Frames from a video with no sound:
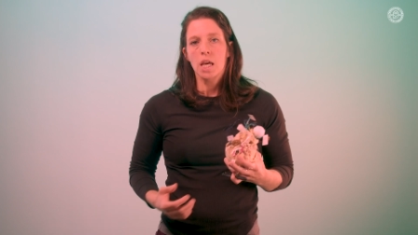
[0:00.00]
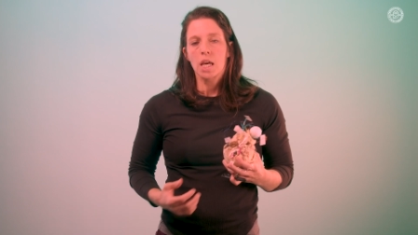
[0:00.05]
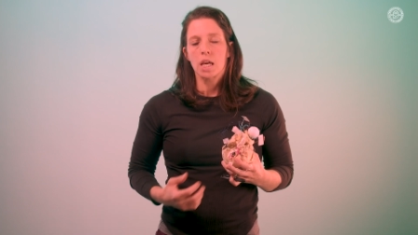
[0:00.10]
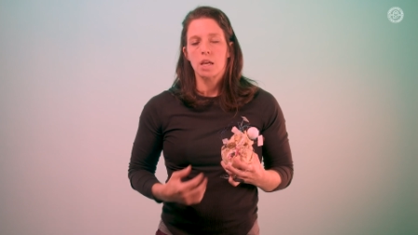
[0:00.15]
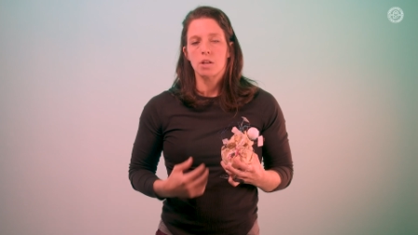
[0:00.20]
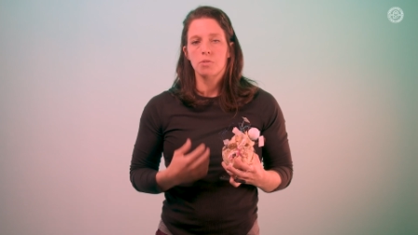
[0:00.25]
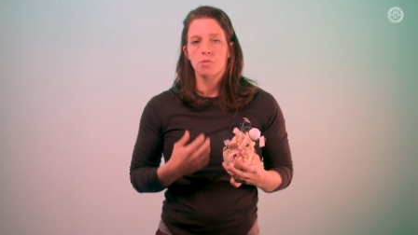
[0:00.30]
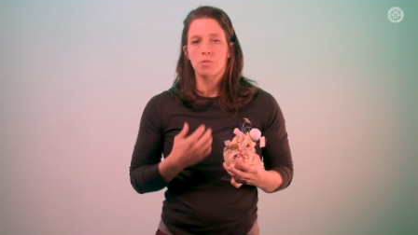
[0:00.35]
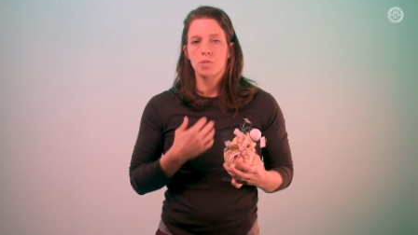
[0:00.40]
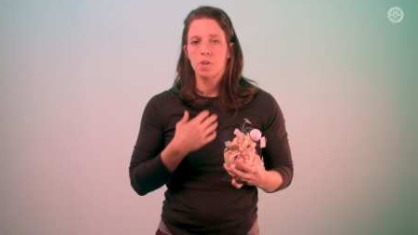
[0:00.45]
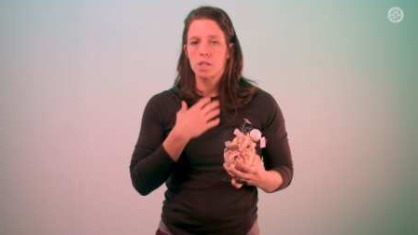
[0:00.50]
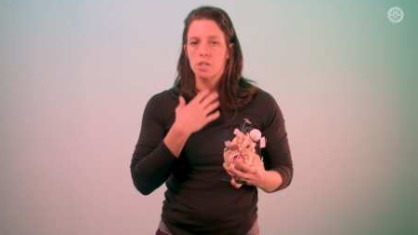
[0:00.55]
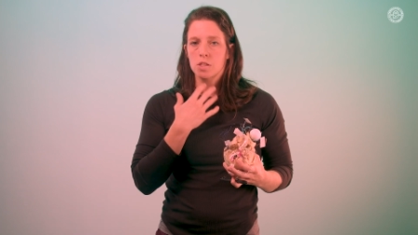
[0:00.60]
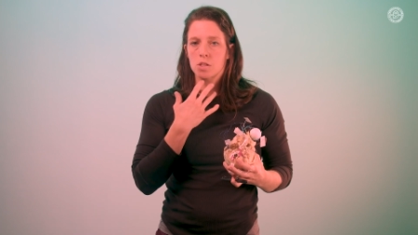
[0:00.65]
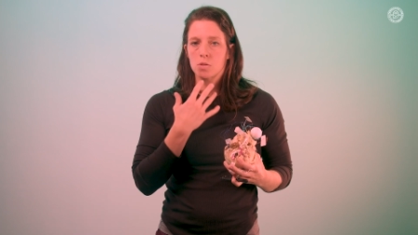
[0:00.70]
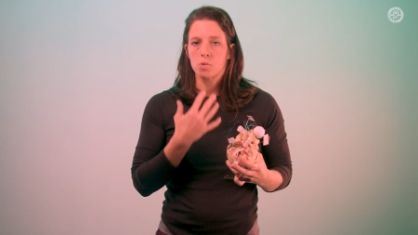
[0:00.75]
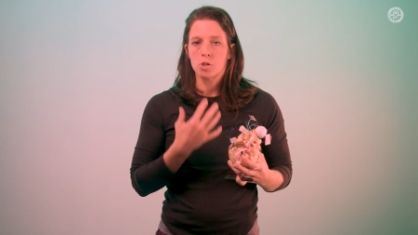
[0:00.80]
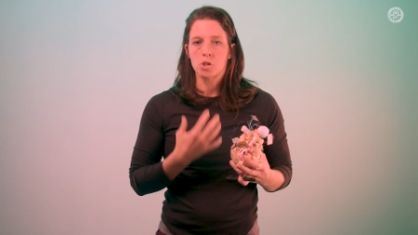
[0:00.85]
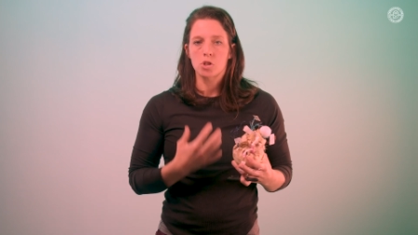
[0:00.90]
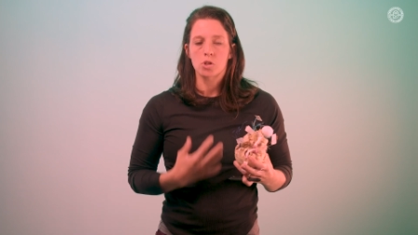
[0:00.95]
It feeds
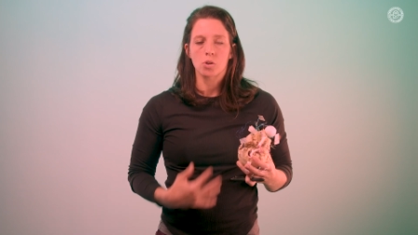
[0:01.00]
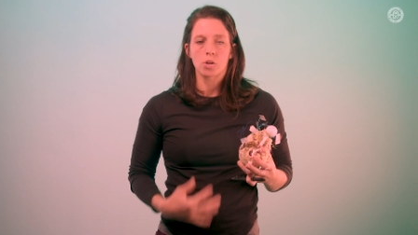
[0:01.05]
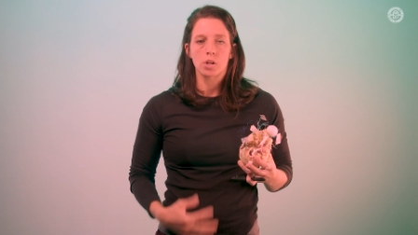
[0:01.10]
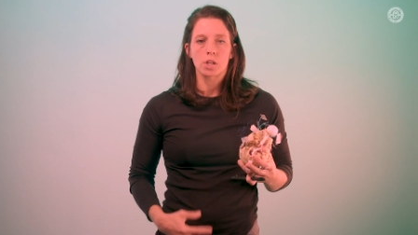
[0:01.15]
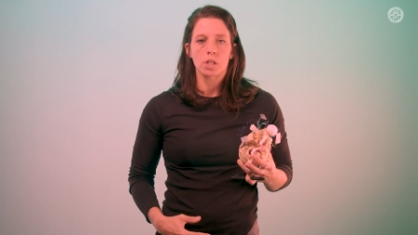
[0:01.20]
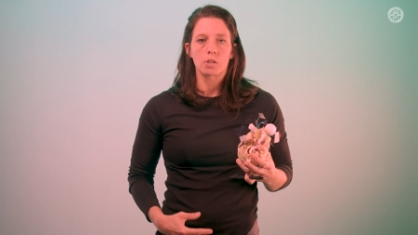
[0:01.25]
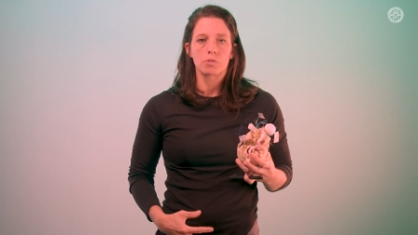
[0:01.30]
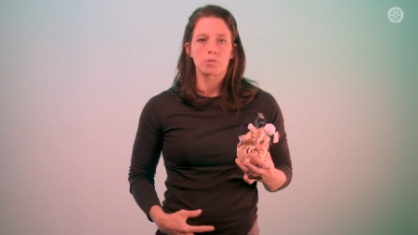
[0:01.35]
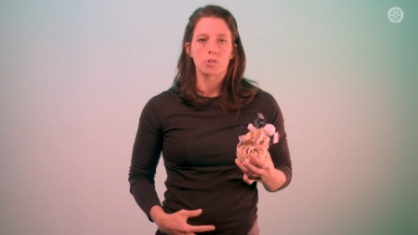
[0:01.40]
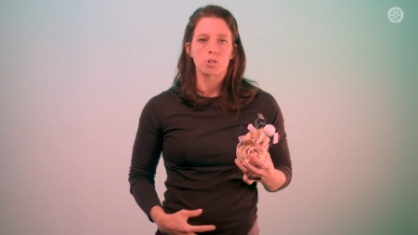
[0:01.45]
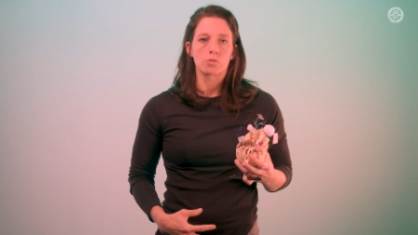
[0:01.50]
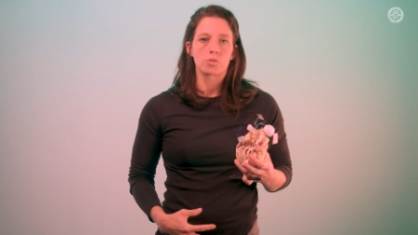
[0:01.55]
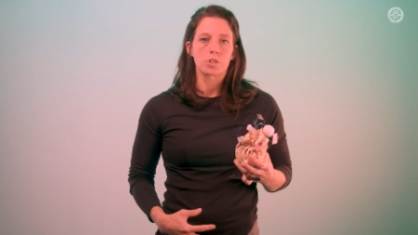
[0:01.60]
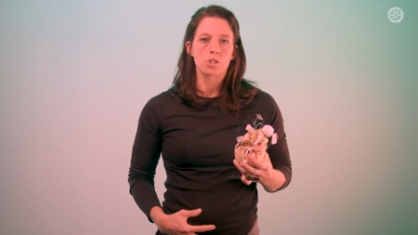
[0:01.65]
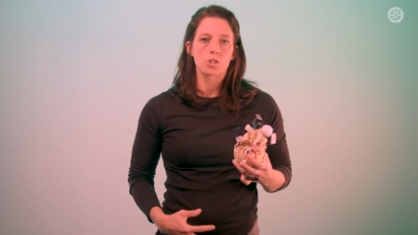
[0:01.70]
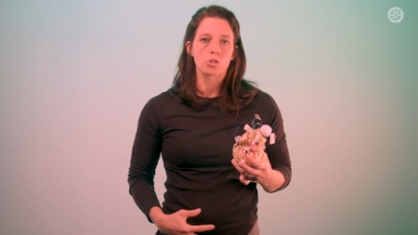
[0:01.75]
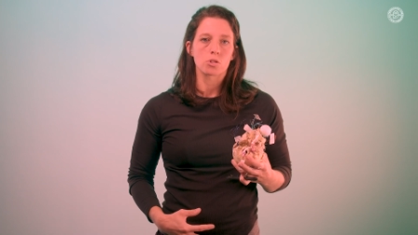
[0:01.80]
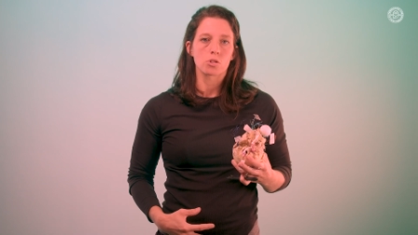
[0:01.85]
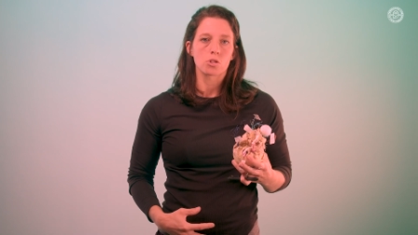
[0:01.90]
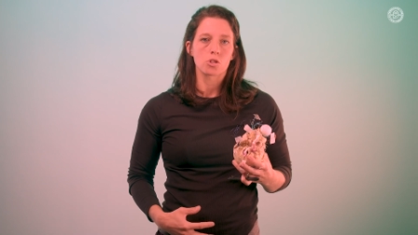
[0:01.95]
the majority of your
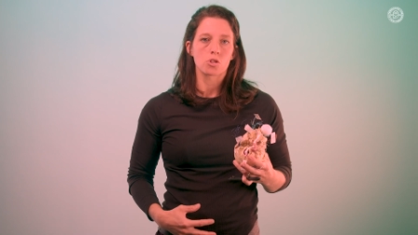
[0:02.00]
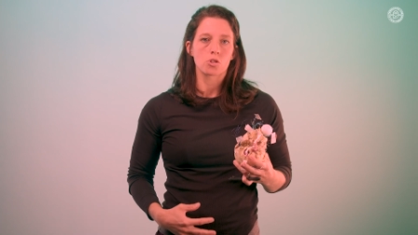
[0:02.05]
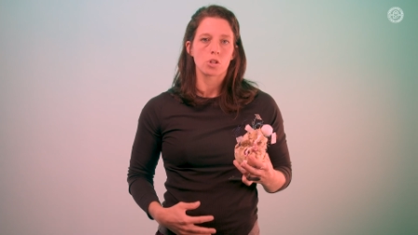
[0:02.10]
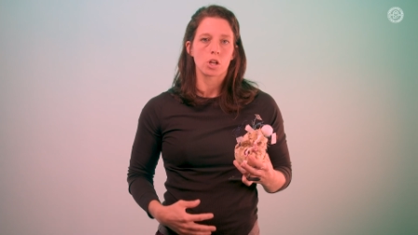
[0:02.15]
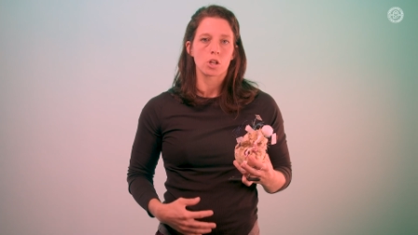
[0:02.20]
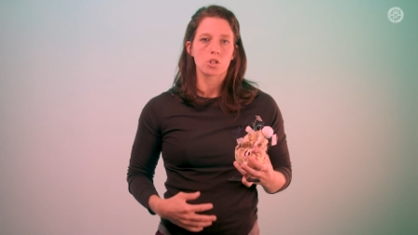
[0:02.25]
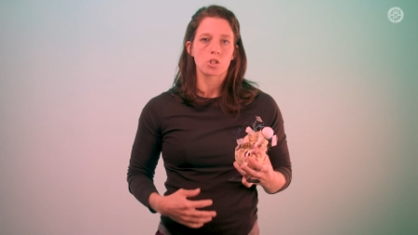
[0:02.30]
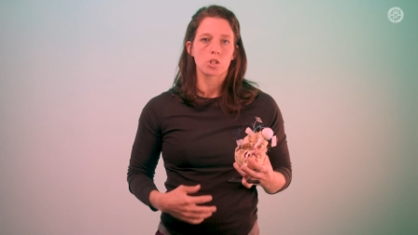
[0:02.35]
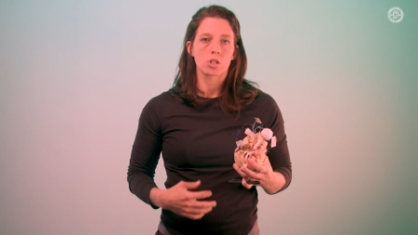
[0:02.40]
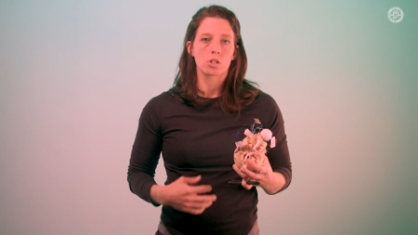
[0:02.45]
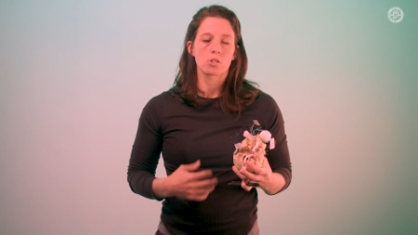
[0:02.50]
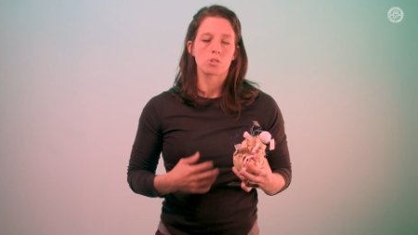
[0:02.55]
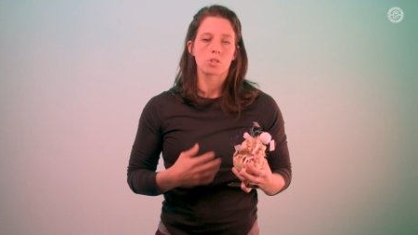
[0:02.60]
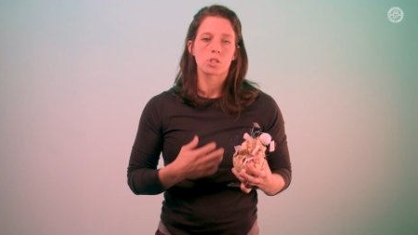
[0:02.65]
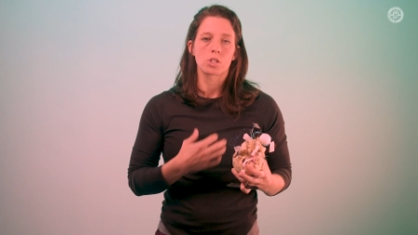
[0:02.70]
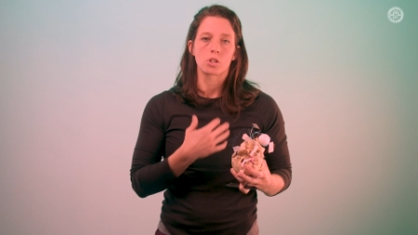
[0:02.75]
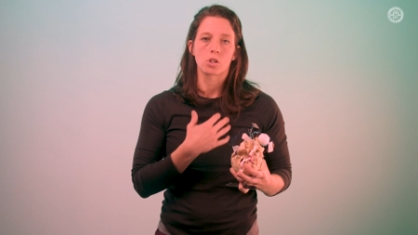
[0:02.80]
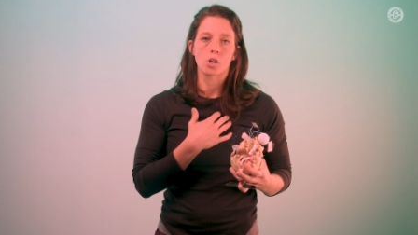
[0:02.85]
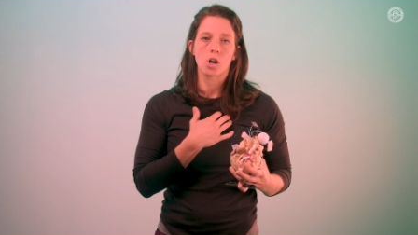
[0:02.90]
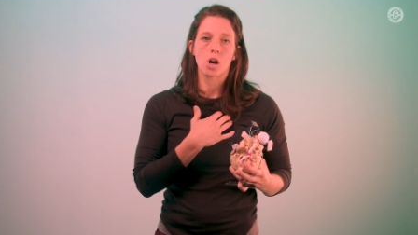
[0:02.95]
visceral
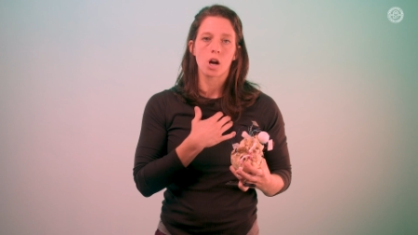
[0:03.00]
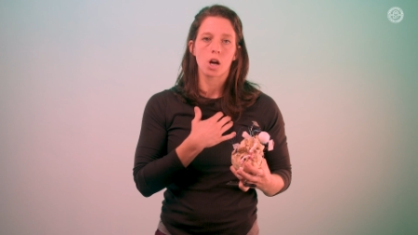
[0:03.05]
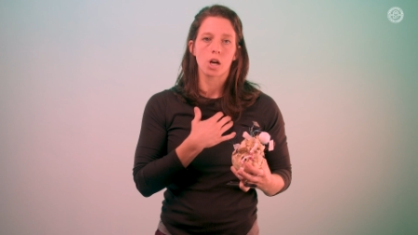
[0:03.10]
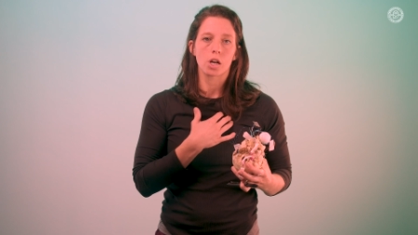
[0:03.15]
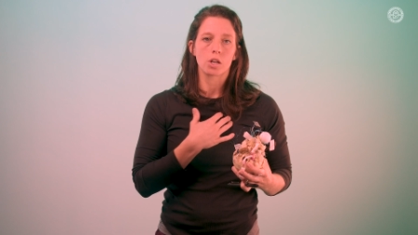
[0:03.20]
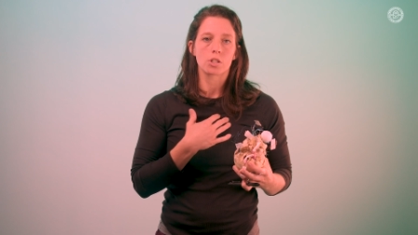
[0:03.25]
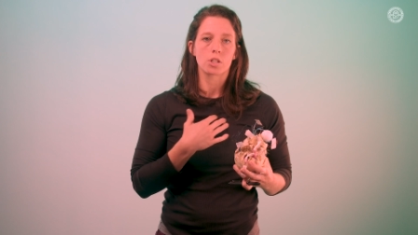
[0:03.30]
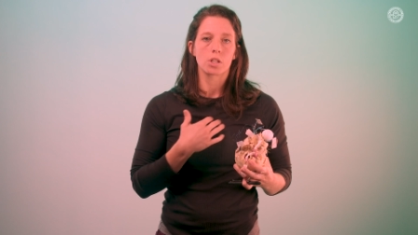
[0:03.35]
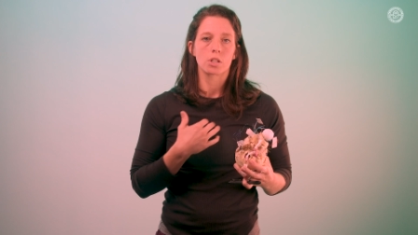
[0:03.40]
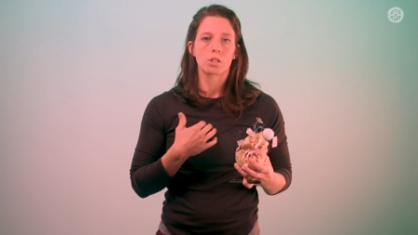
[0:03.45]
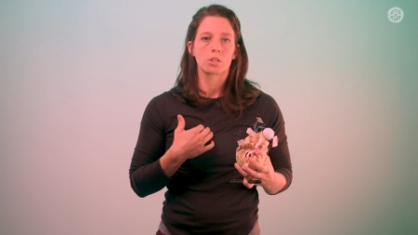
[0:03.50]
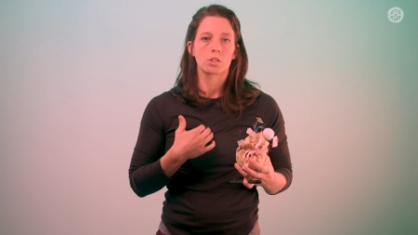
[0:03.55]
structures, your heart,